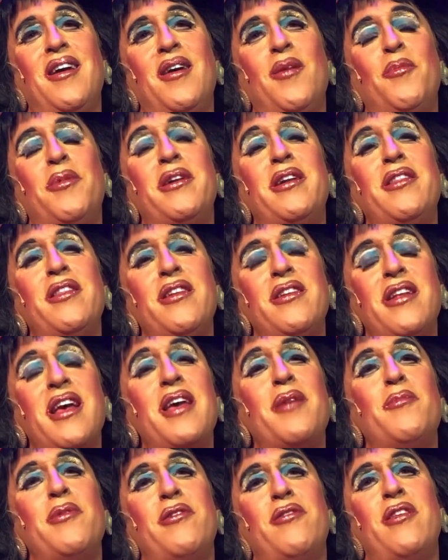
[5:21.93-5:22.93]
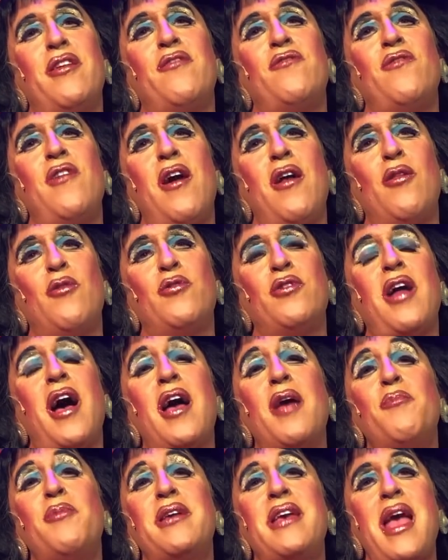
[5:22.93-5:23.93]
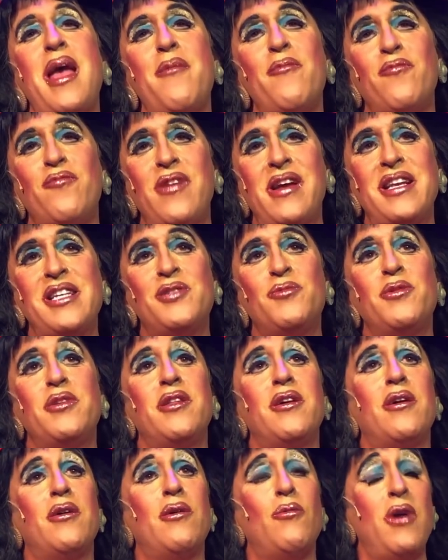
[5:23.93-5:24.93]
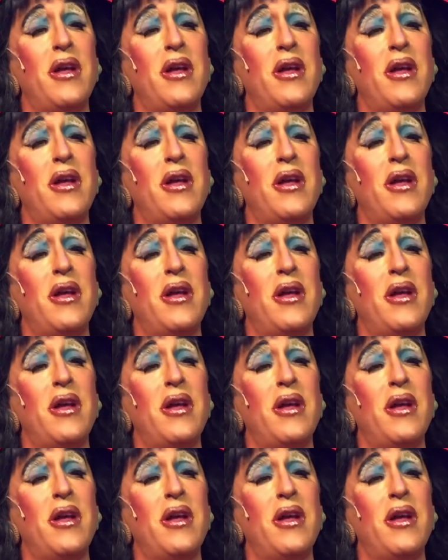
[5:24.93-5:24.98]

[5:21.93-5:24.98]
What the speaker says: But in the nightmare that followed, I became friends with a